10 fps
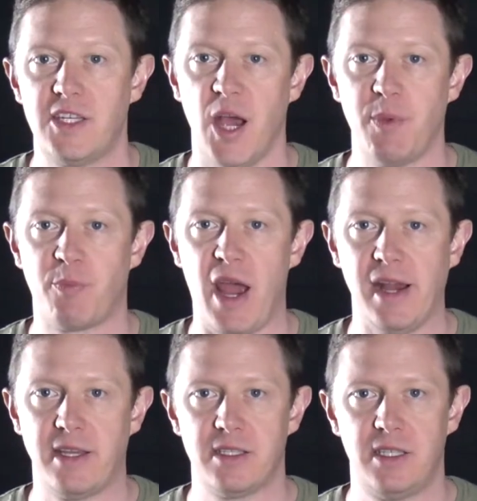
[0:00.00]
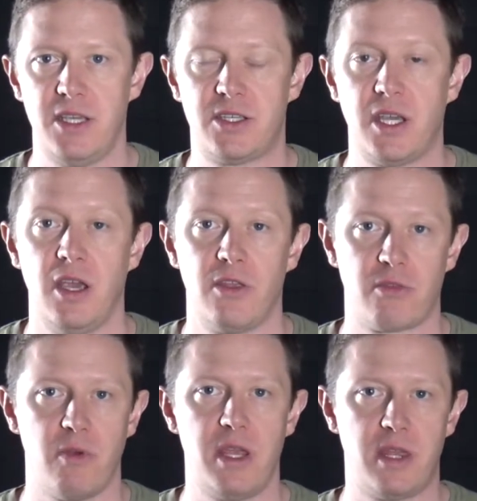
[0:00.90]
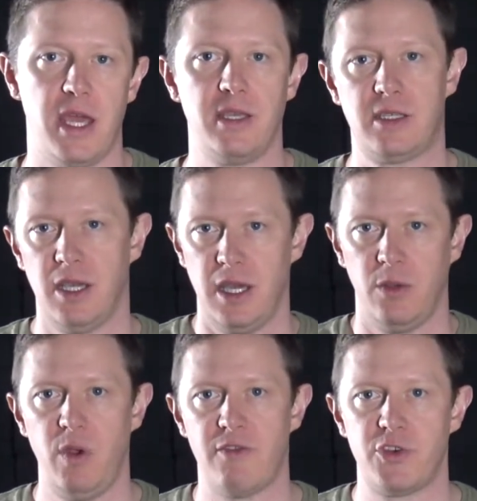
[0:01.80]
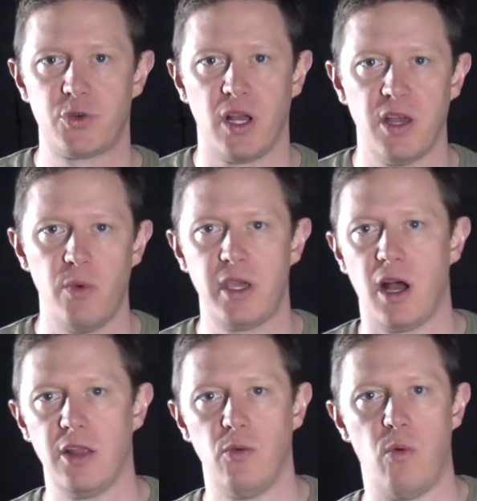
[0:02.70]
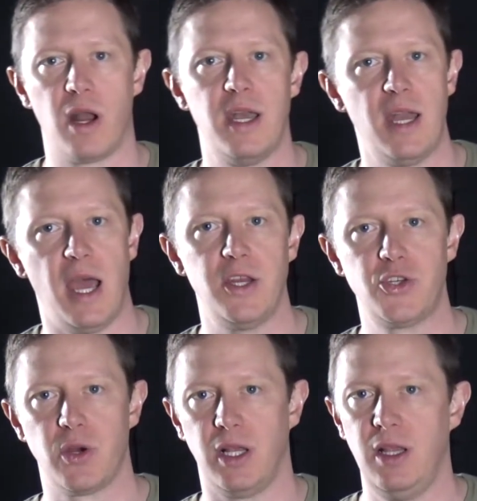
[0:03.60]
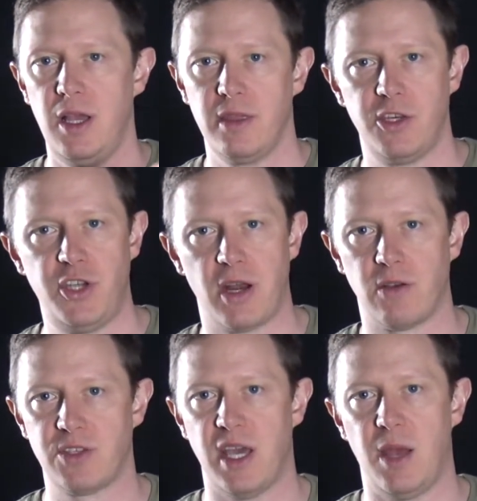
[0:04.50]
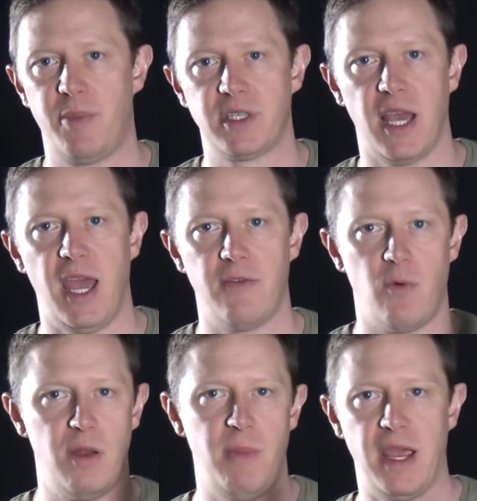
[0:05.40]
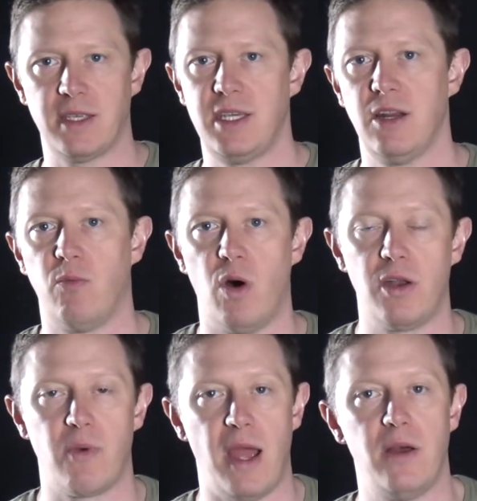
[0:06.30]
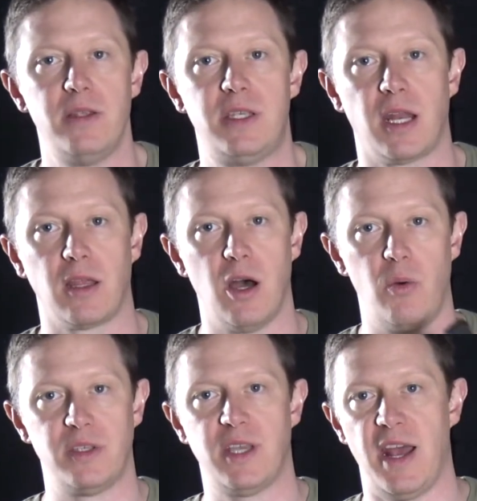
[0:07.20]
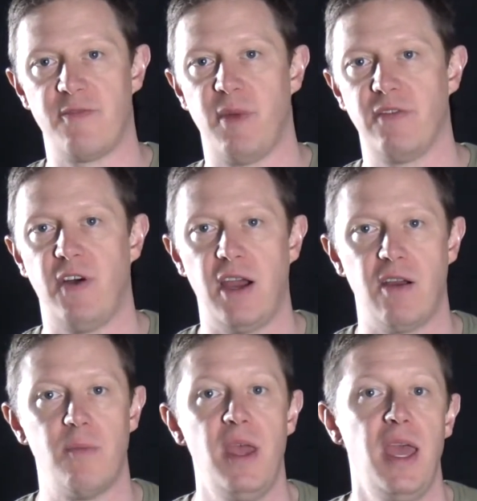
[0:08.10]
To help you practice these three things, we have a drill that we call the 1 in 9 drill. The general setup is I have one magazine of 1 round that'll go inside of my firearm,